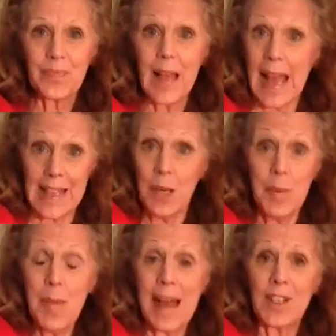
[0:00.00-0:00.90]
"And he'll be
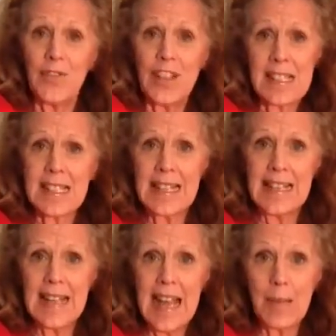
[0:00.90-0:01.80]
back to visit
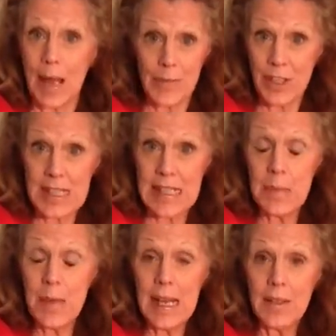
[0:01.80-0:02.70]
anytime. Have you seen him
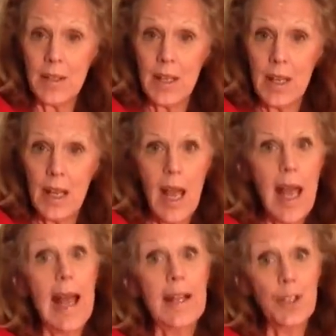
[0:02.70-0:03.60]
yet?"
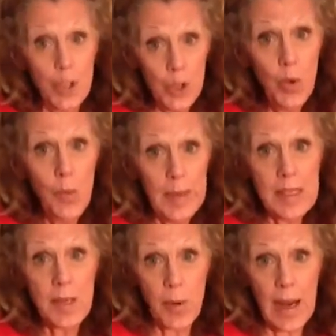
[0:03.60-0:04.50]
And you will be
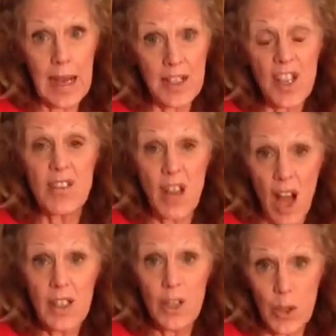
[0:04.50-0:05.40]
surprised.
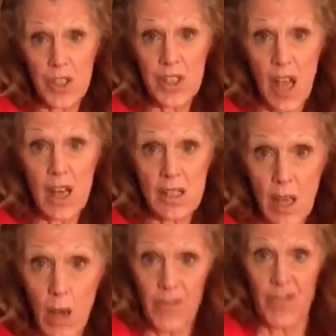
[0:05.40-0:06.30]
Knock your socks
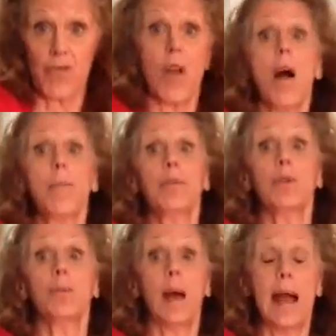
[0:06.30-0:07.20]
off. Drop
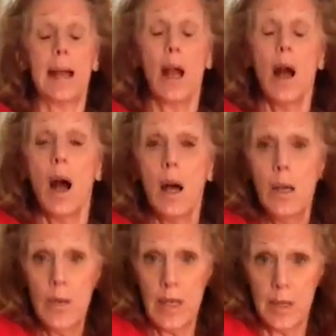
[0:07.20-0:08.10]
you back.
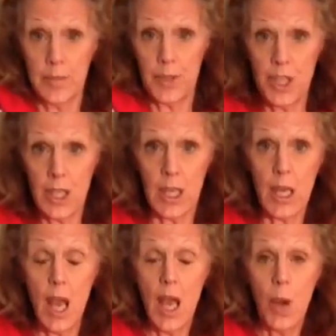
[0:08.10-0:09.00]
OMG.
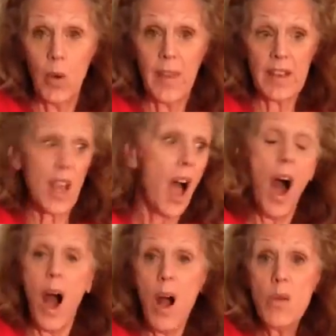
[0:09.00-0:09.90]
When they say,
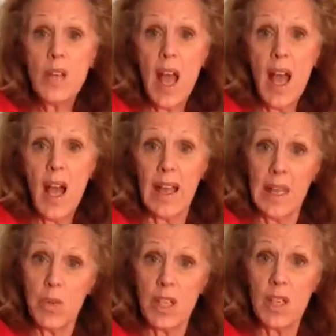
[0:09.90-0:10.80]
"Oh yeah, he
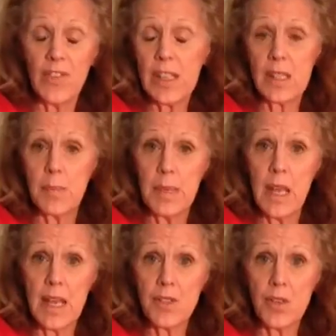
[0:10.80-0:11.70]
was here visiting me
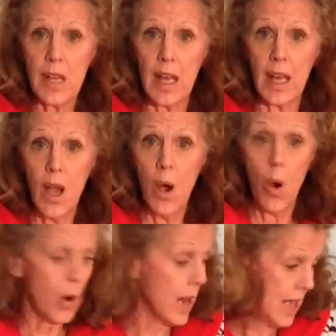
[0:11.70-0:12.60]
yesterday."
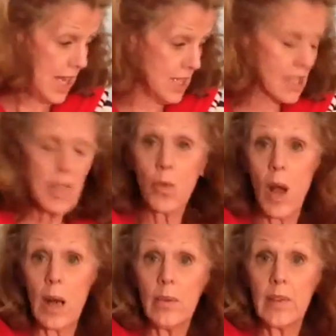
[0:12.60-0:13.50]
Or, "He's sitting
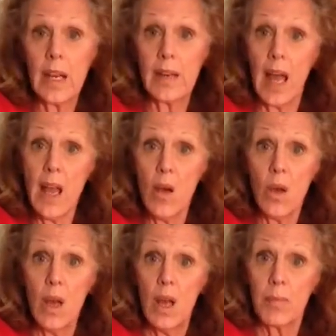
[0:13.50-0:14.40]
right over there now
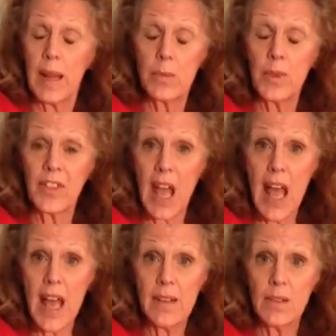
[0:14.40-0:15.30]
playing with the
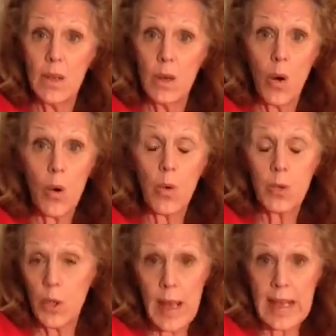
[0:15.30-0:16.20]
cat." Or
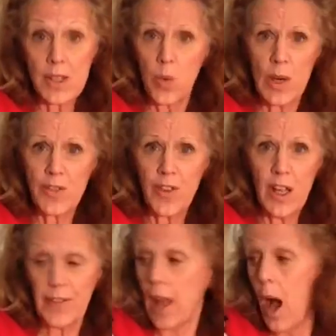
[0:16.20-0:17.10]
you ask, "Where's
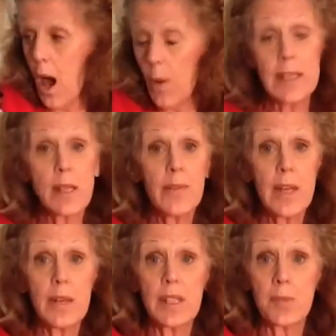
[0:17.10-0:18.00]
Fluffy?" "Oh, he's over
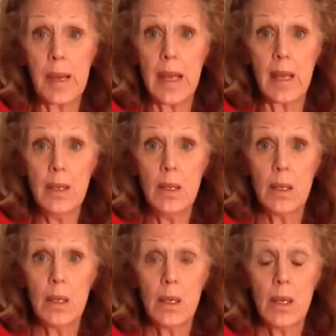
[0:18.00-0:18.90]
there in his bed.
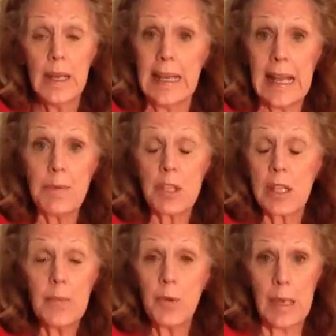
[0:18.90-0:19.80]
He came to
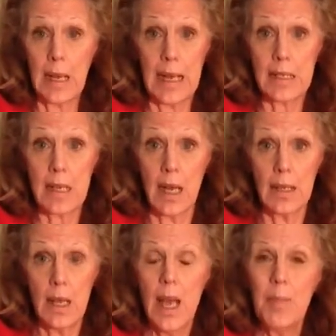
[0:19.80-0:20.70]
sleep with me last night."
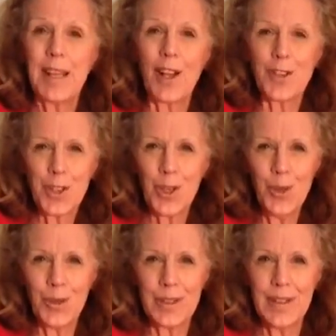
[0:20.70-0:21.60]
Because
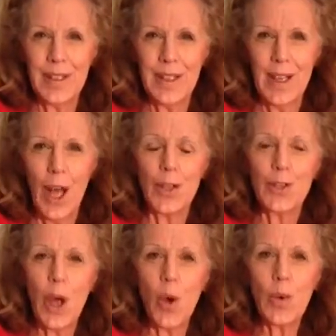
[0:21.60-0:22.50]
children
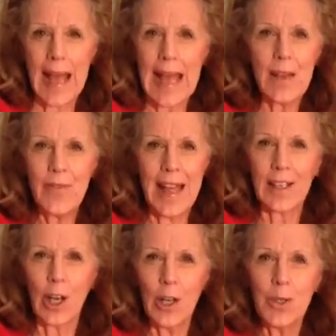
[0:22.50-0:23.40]
don't have that
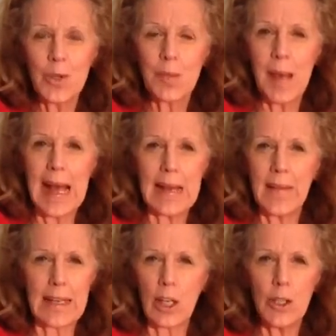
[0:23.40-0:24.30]
closed mind and
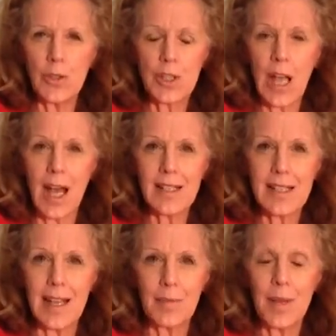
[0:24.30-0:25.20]
that closed
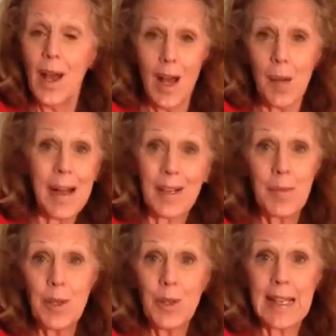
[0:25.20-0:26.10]
concept about
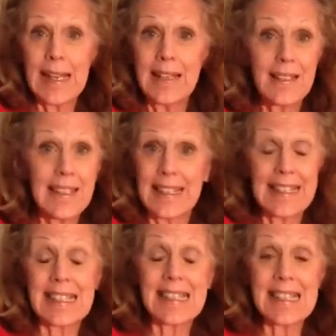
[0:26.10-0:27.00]
communicating, connecting,
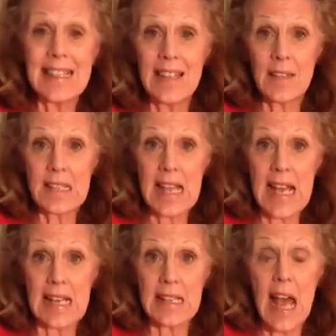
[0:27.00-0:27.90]
and seeing the other
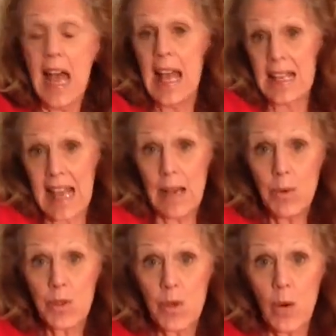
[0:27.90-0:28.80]
sides. As I
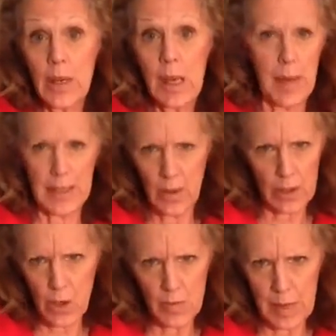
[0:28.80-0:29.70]
was growing up, I know I
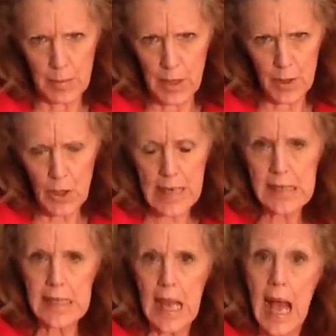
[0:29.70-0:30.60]
grew my mother
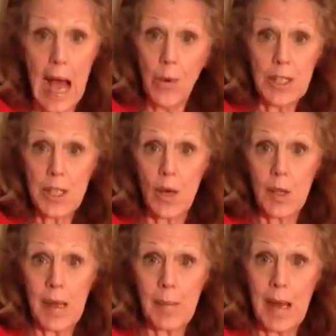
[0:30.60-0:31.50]
crazy, I always talked
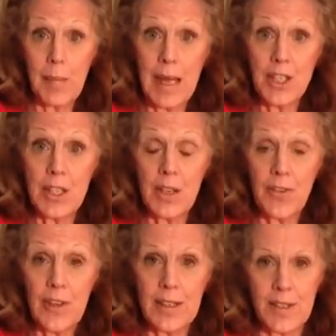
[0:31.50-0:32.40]
about my imaginary
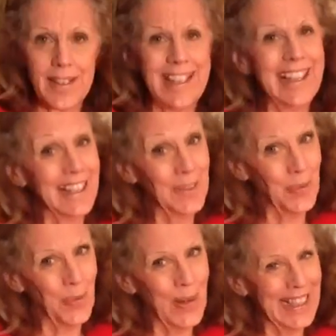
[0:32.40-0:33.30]
friends.
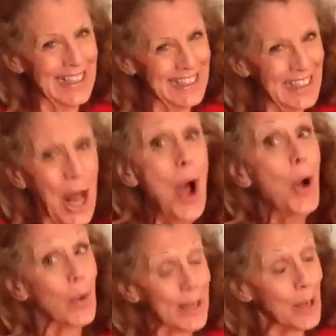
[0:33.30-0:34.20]
Well,
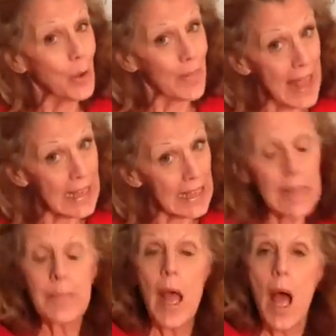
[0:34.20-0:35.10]
we know where that
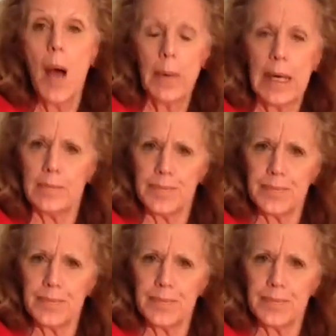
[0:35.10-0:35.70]
led. But